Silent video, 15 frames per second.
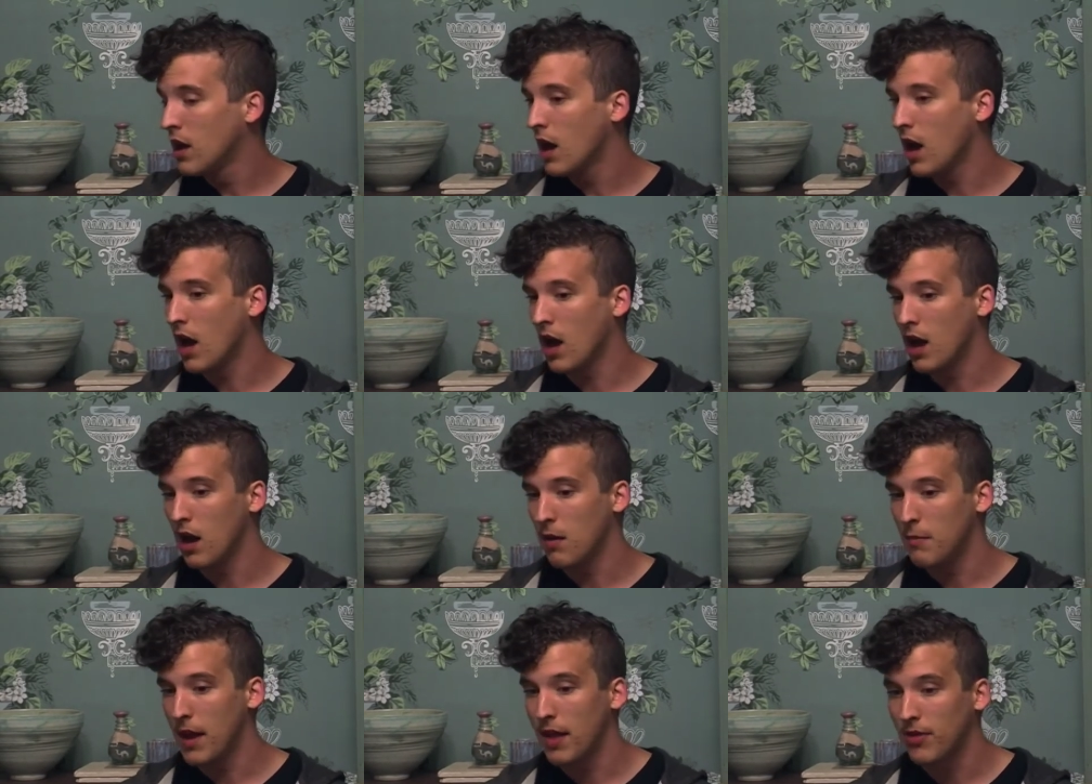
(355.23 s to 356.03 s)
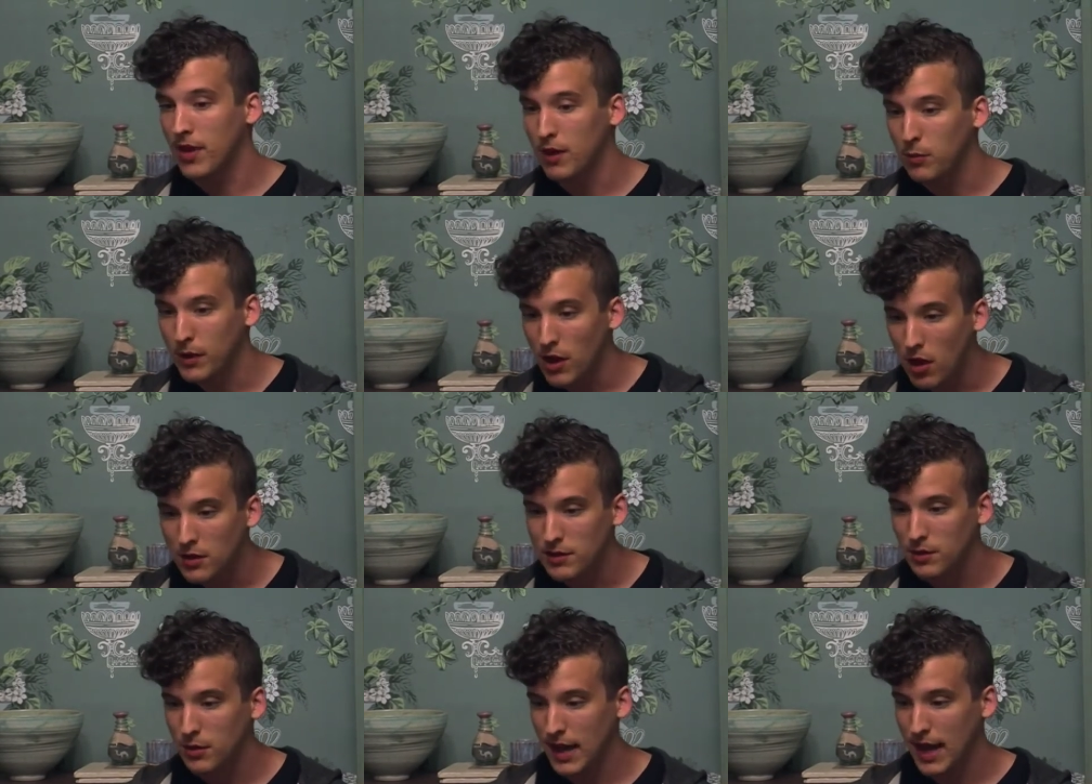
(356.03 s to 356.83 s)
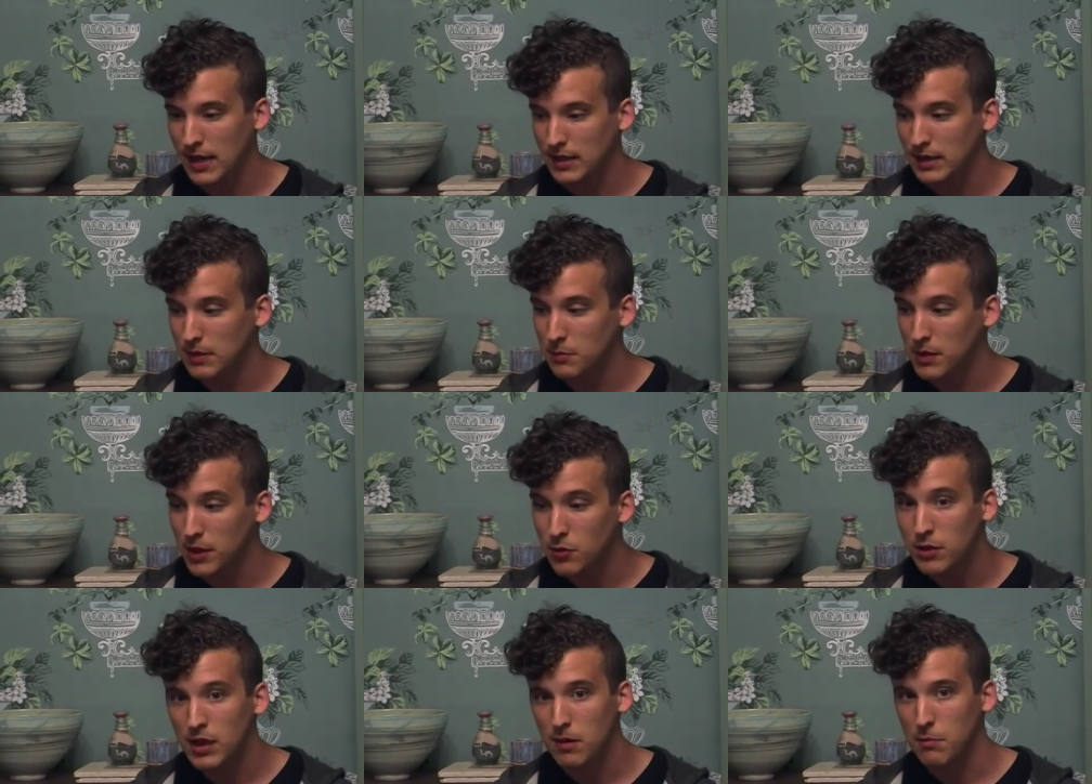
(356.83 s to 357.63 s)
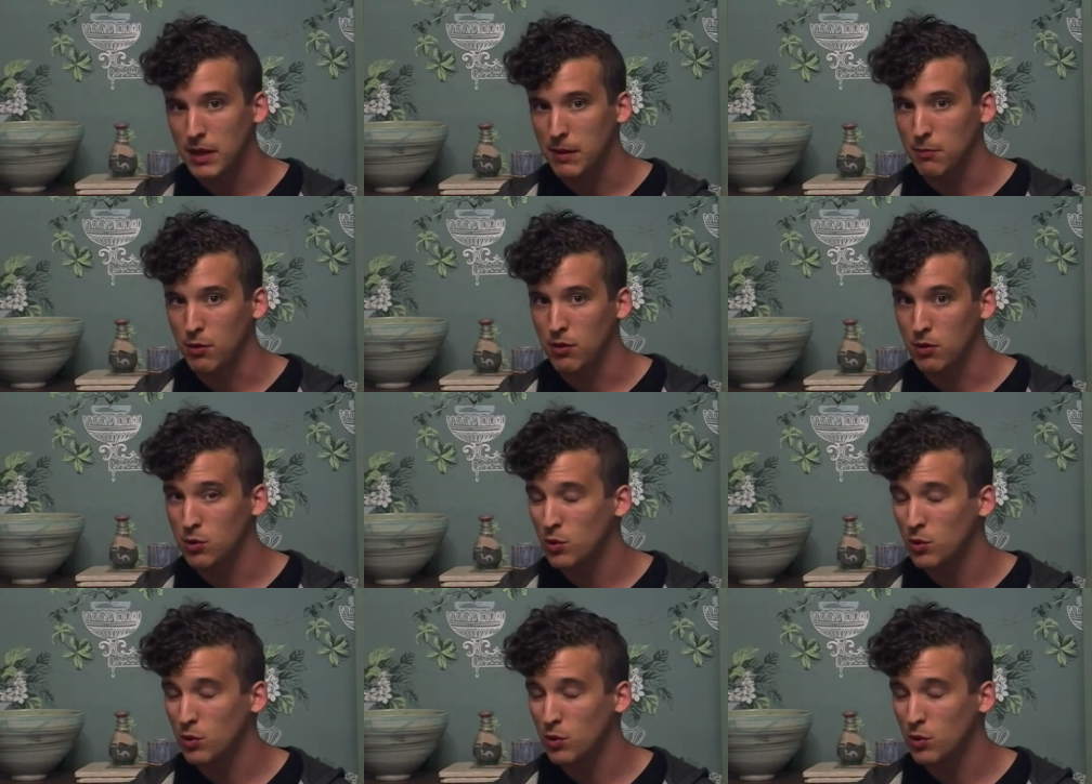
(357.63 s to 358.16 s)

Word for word: Um, and then we also had some union people